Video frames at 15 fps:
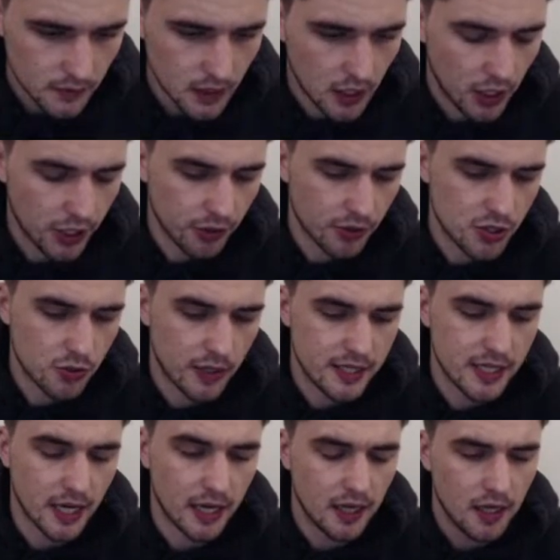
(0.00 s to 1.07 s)
Are you on
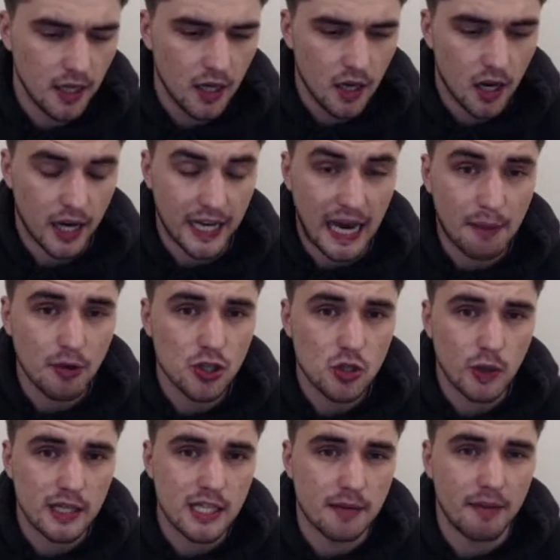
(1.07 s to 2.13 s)
Twitter? I am on
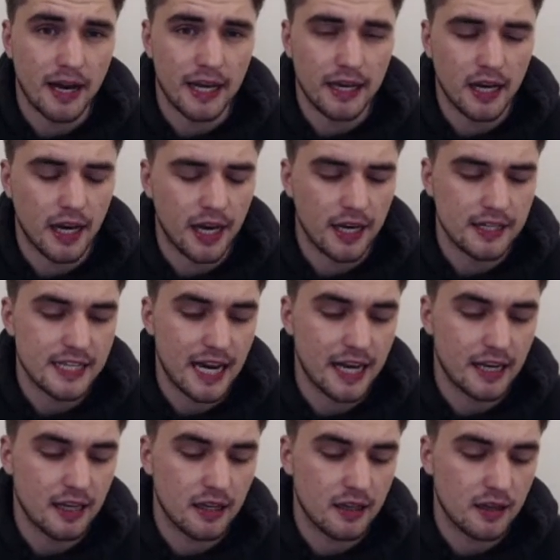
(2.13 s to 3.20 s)
Twitter, mate.
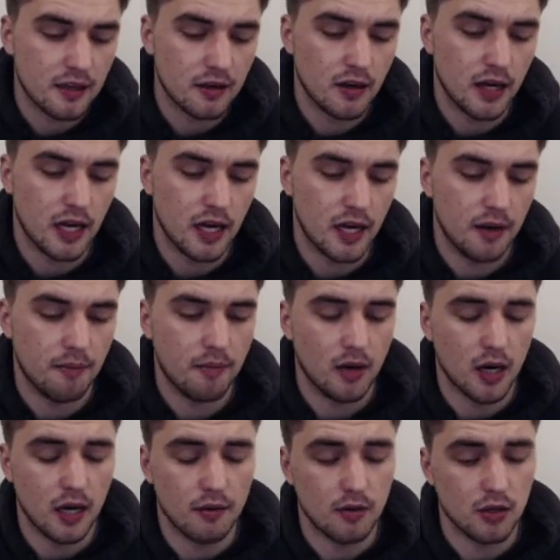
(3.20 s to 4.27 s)
Dan,
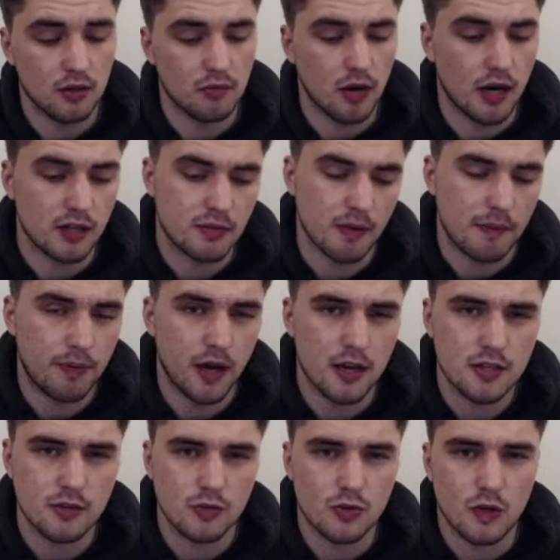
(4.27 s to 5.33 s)
it's my
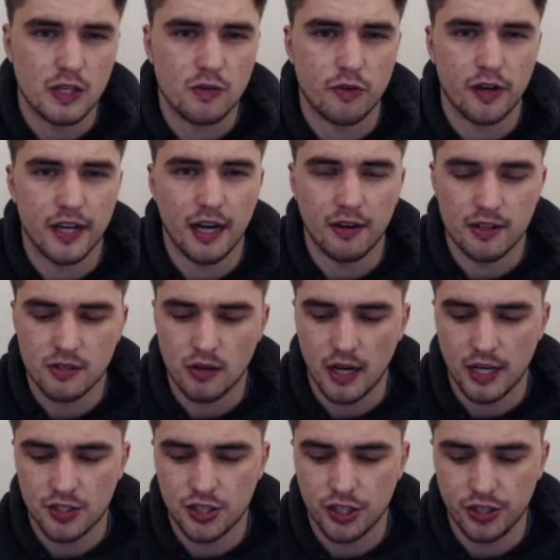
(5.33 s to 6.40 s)
personal Twitter account. It's
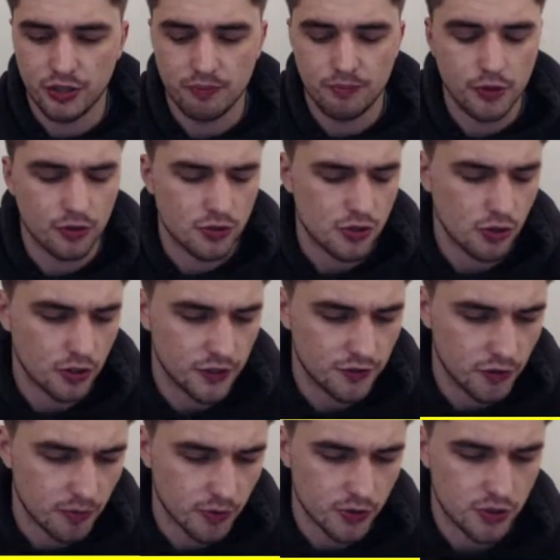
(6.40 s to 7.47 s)
not actually pure Scottish
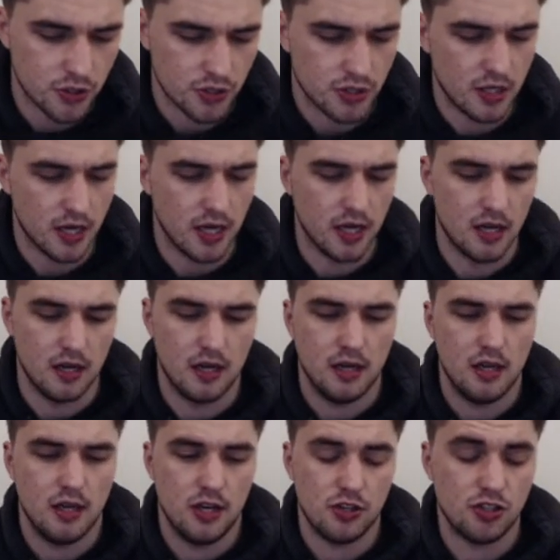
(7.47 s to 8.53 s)
football. It's just
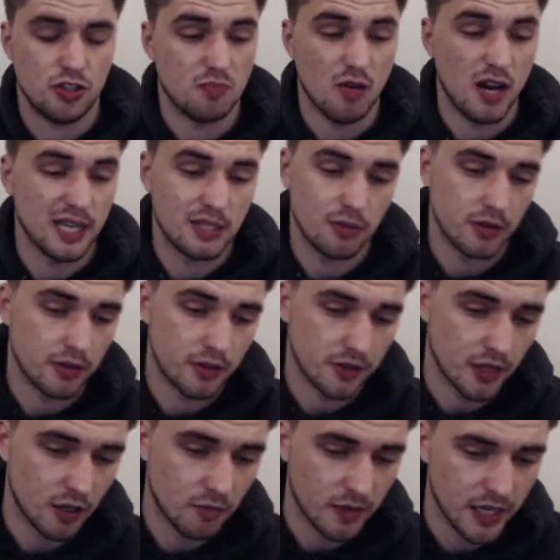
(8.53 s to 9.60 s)
my Twitter
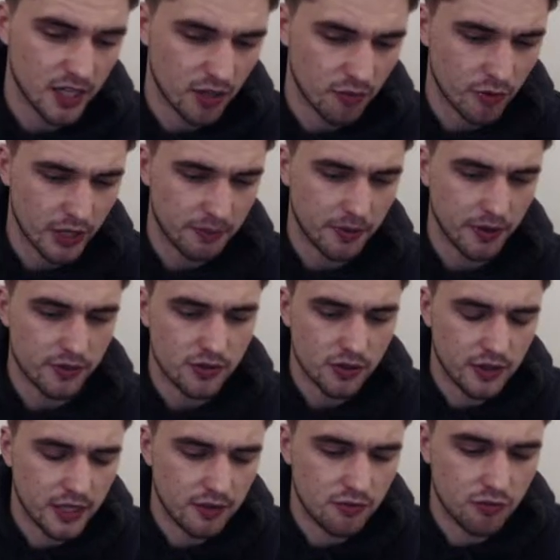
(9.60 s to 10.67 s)
account, mate. I don't really post
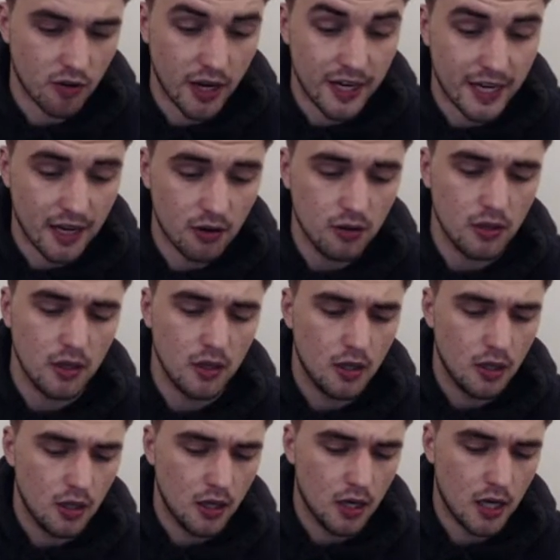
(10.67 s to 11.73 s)
on there right now,
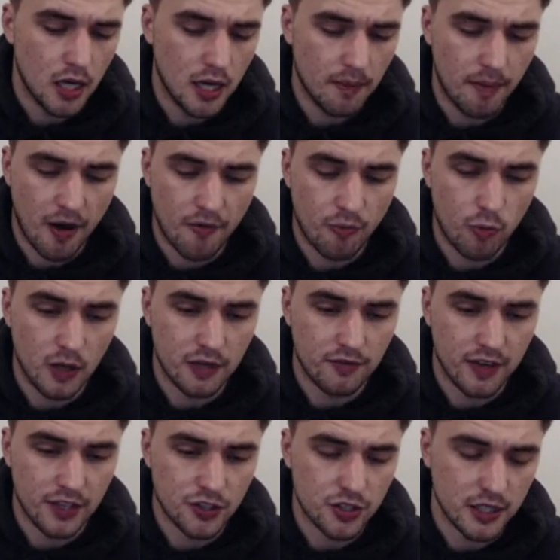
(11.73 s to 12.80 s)
but I will
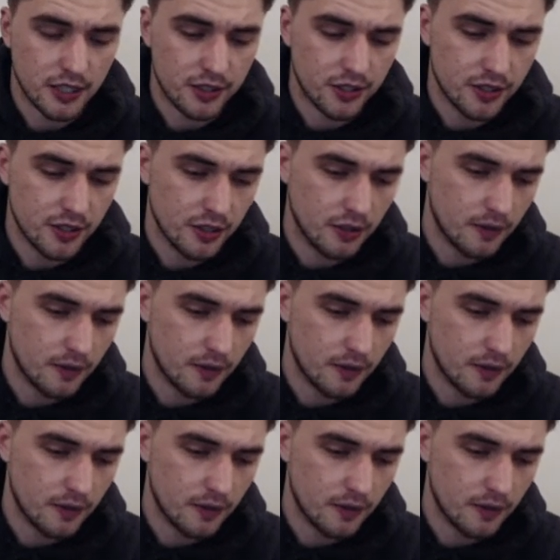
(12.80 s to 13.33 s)
eventually, dude.